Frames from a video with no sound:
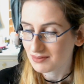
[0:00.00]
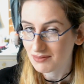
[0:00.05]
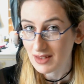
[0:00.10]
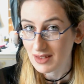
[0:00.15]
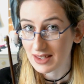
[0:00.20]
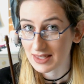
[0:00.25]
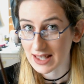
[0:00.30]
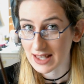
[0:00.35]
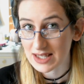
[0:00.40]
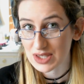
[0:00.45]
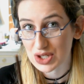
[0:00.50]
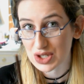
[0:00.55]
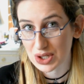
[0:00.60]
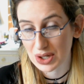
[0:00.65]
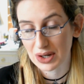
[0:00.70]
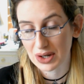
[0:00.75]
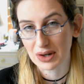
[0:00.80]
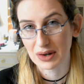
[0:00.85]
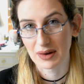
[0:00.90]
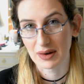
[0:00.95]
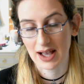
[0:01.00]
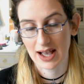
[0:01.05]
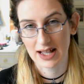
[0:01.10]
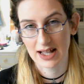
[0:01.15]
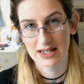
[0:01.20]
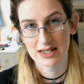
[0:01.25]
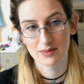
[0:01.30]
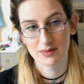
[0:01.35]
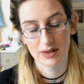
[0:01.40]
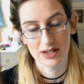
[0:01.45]
There's 2,
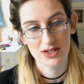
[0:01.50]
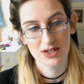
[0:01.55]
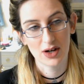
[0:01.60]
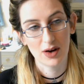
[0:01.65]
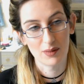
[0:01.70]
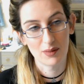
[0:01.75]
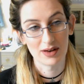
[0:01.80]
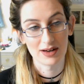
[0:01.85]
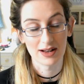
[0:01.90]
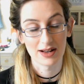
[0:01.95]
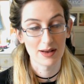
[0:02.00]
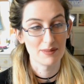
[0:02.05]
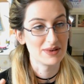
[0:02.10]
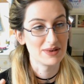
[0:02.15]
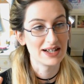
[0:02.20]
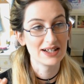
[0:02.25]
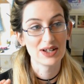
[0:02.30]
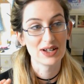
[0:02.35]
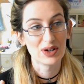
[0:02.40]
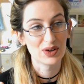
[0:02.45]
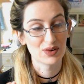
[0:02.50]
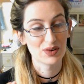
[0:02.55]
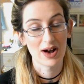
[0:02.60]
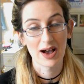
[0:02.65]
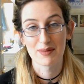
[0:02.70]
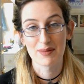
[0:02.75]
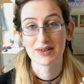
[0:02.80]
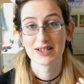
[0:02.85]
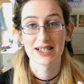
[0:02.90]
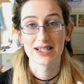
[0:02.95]
and my top one, like, I'm nearly going to cry
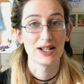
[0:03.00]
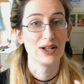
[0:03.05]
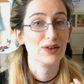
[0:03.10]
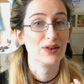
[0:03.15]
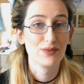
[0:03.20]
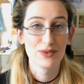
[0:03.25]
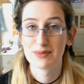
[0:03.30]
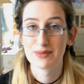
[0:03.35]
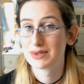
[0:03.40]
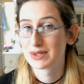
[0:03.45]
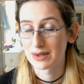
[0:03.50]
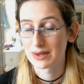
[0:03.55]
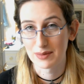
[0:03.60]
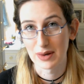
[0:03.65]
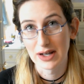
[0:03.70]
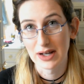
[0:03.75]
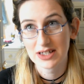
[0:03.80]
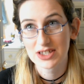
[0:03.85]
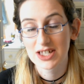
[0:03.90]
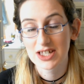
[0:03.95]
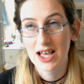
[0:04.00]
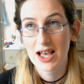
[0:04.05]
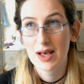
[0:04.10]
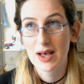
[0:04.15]
because I love them so much.